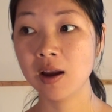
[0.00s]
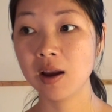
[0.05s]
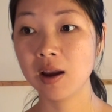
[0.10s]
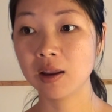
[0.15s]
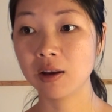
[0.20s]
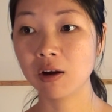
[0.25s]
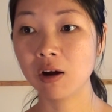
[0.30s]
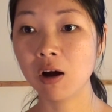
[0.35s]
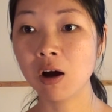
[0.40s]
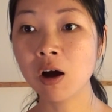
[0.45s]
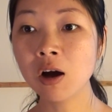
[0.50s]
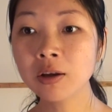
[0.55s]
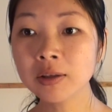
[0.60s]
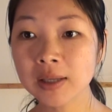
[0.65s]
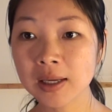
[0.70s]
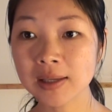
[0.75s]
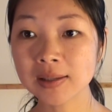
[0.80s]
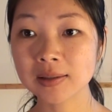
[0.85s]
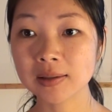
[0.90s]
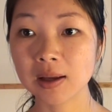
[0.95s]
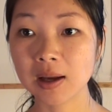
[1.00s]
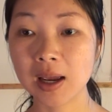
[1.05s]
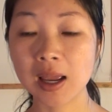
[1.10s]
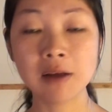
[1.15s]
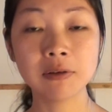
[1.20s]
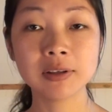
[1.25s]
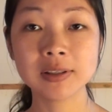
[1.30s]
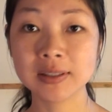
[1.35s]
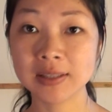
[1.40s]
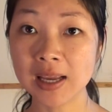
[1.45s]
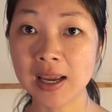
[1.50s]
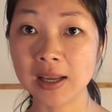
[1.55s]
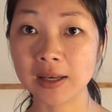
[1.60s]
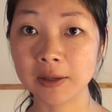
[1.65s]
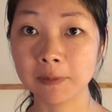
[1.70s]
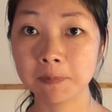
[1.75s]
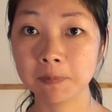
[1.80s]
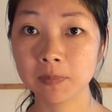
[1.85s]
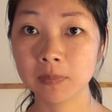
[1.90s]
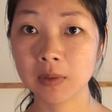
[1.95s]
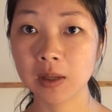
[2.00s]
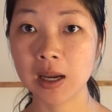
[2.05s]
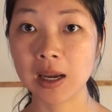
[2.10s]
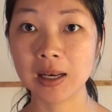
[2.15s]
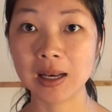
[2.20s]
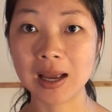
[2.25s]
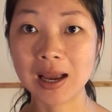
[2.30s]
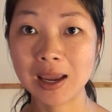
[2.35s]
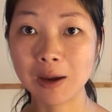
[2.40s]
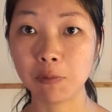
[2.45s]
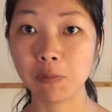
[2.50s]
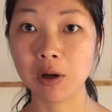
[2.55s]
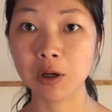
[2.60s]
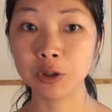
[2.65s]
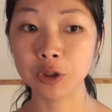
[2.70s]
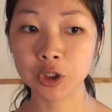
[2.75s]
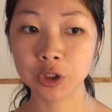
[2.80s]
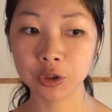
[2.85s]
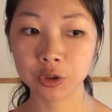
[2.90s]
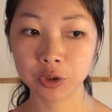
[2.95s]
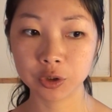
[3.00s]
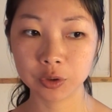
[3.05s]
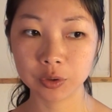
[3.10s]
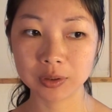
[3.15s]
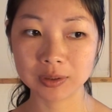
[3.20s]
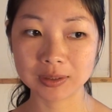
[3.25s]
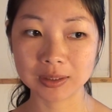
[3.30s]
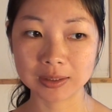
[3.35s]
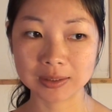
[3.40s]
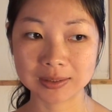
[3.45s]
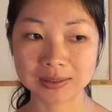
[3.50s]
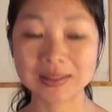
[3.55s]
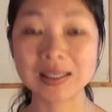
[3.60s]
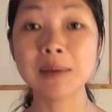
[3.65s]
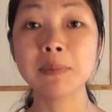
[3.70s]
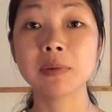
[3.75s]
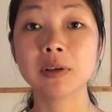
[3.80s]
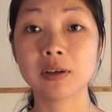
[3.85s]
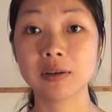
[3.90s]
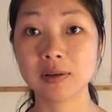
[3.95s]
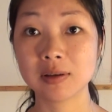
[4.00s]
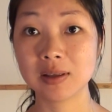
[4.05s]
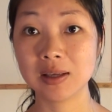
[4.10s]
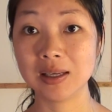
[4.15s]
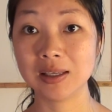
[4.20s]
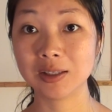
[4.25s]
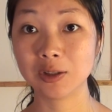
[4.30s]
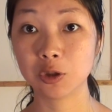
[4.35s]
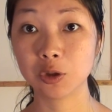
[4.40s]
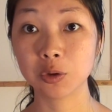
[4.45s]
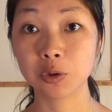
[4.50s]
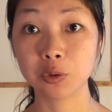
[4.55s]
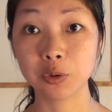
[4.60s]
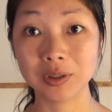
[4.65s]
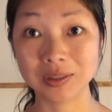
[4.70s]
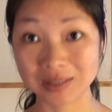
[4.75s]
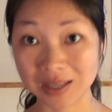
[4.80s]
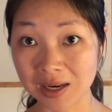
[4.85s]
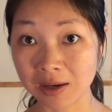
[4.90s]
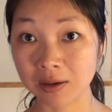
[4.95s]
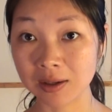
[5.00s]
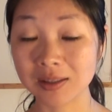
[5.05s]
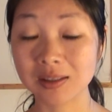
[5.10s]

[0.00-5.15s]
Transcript: And all this I understand. And I want to do the similar things to return.